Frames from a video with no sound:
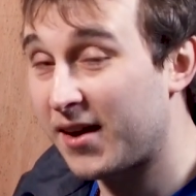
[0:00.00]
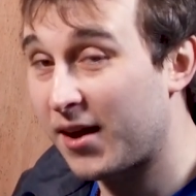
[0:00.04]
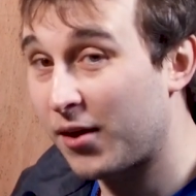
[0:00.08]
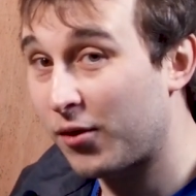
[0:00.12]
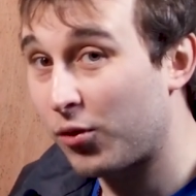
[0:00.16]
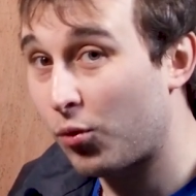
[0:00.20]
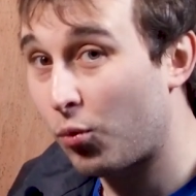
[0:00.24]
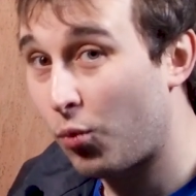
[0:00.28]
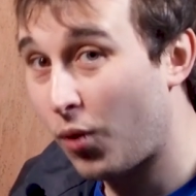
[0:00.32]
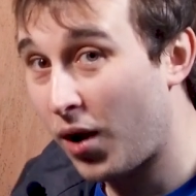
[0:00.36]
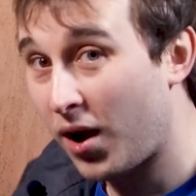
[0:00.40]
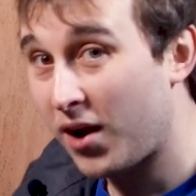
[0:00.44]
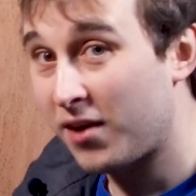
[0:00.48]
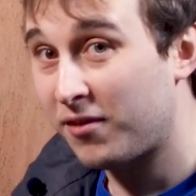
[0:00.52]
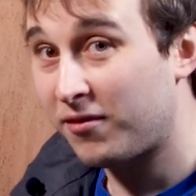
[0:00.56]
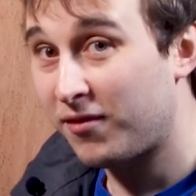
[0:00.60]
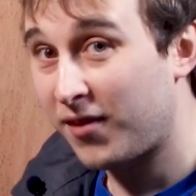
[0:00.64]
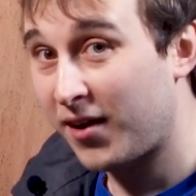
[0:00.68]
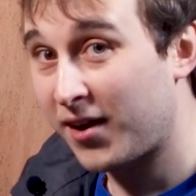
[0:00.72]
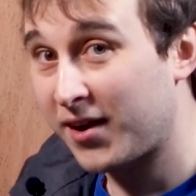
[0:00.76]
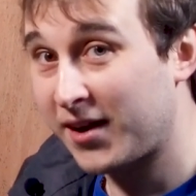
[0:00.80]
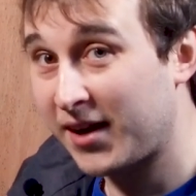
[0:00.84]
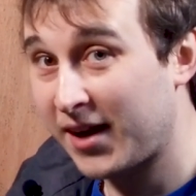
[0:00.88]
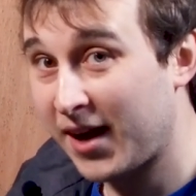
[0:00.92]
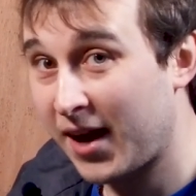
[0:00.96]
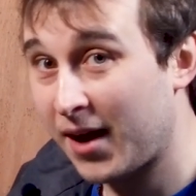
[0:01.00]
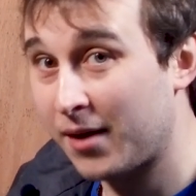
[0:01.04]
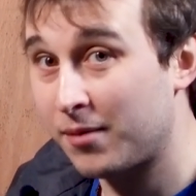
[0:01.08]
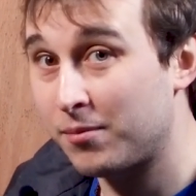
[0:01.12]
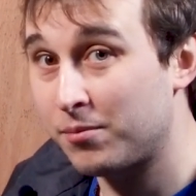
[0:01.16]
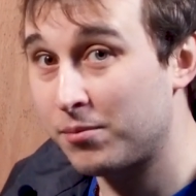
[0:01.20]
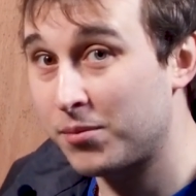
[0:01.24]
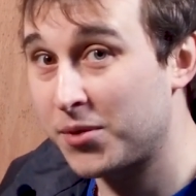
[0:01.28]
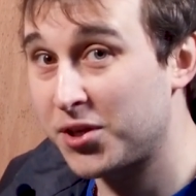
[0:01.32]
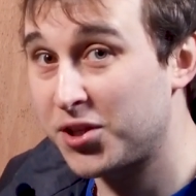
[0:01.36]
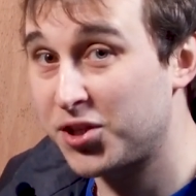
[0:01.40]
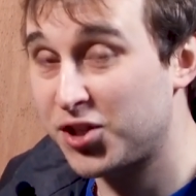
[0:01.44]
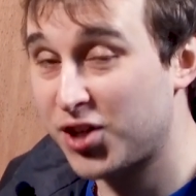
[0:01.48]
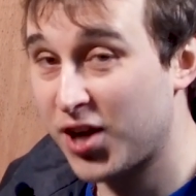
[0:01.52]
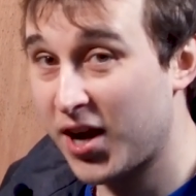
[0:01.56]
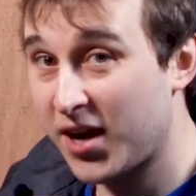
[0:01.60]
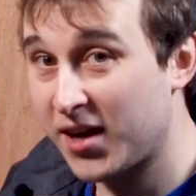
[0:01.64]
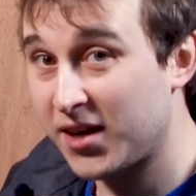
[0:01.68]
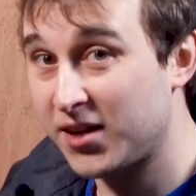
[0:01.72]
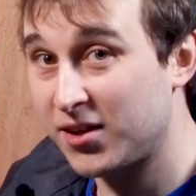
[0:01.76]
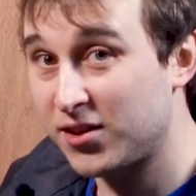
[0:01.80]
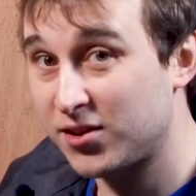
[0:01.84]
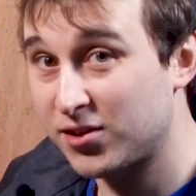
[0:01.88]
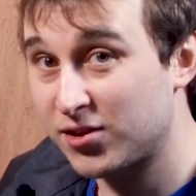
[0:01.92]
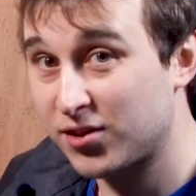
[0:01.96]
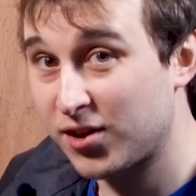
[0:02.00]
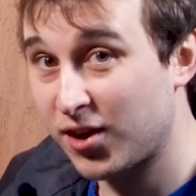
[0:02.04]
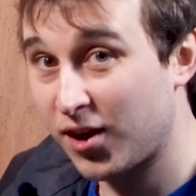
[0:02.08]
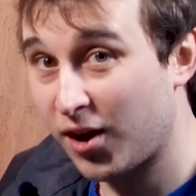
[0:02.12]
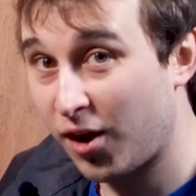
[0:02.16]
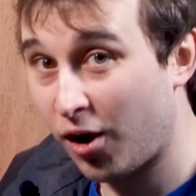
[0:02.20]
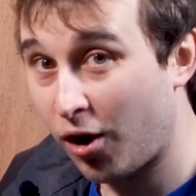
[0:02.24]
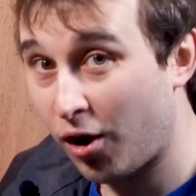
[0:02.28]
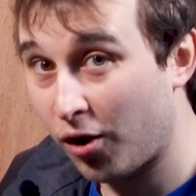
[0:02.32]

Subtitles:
Now, the Wi-Fi can be changed